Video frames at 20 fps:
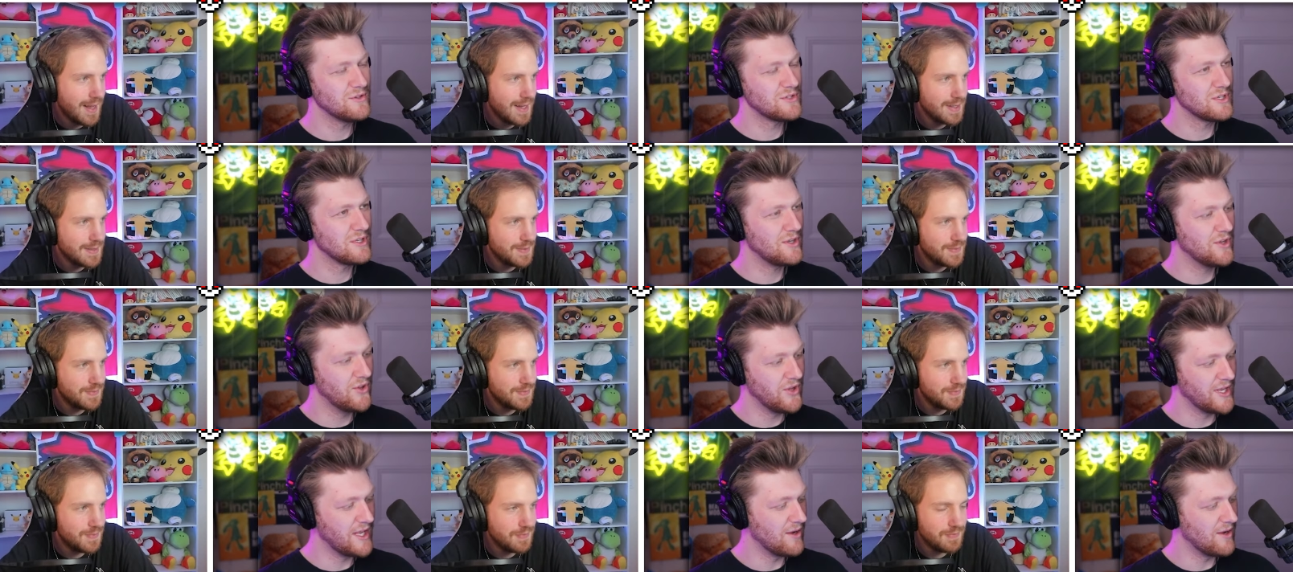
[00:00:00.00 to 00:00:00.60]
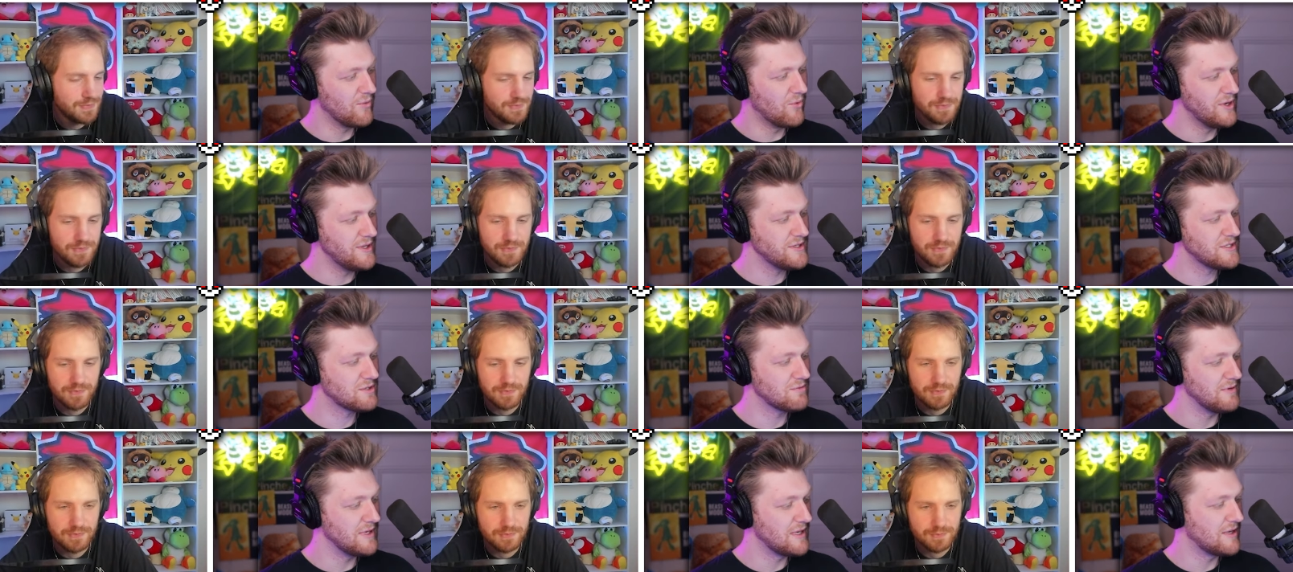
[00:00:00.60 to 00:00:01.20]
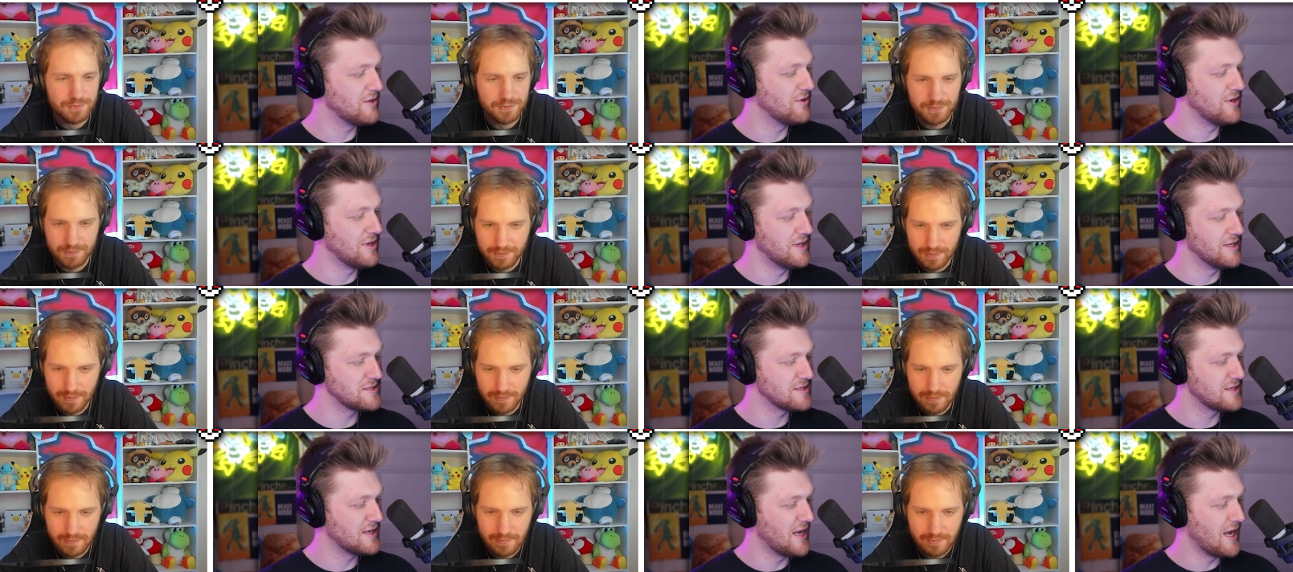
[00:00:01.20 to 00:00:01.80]
Speaker 1: Usually you only get one Suicune in
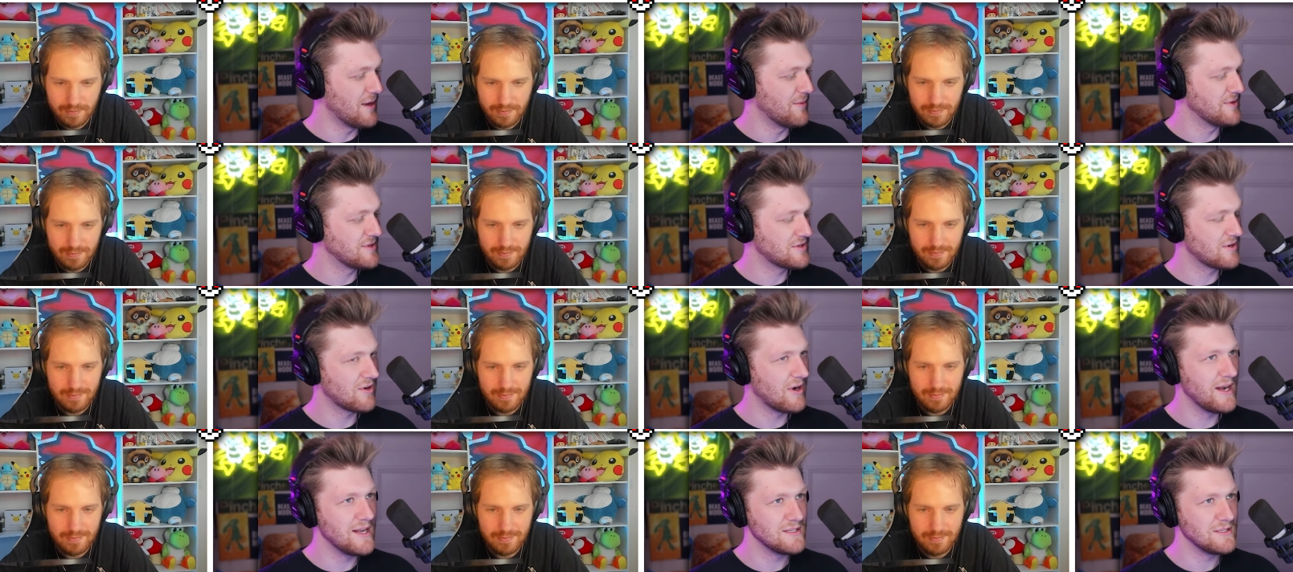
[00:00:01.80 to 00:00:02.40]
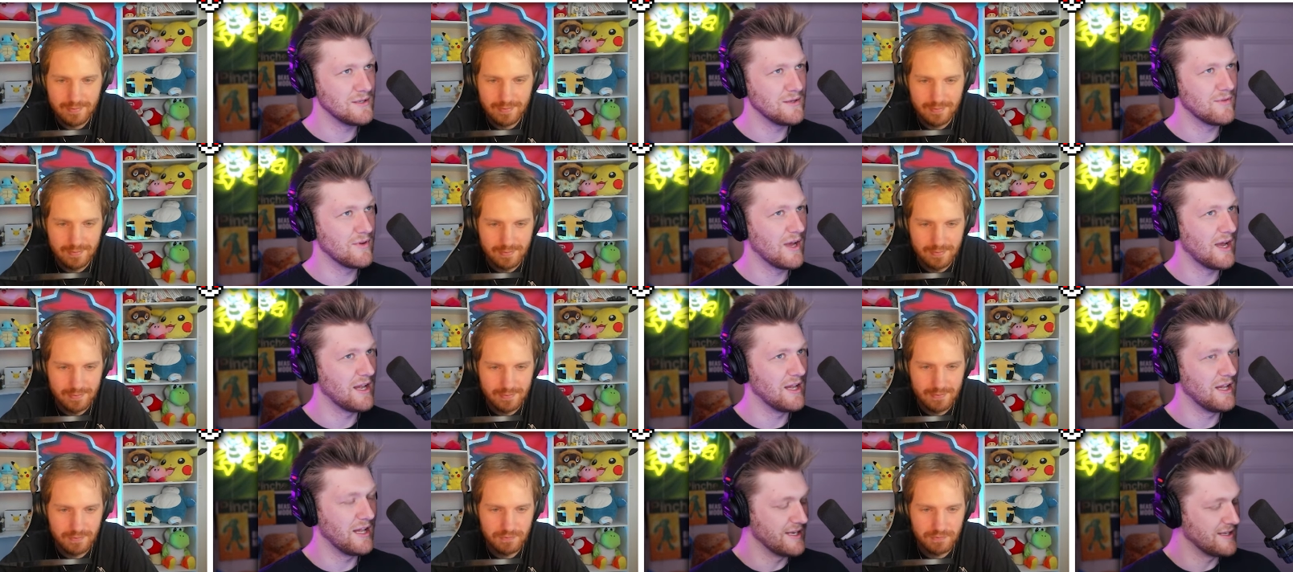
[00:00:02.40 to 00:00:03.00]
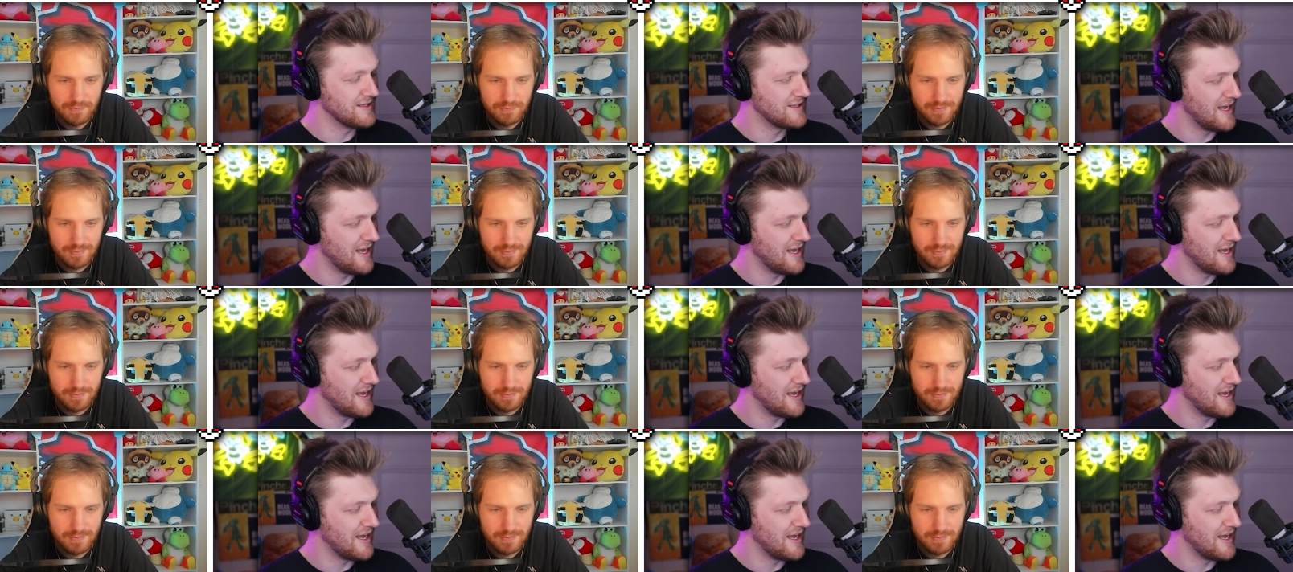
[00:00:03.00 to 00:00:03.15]
this game. It's crazy you've gotten like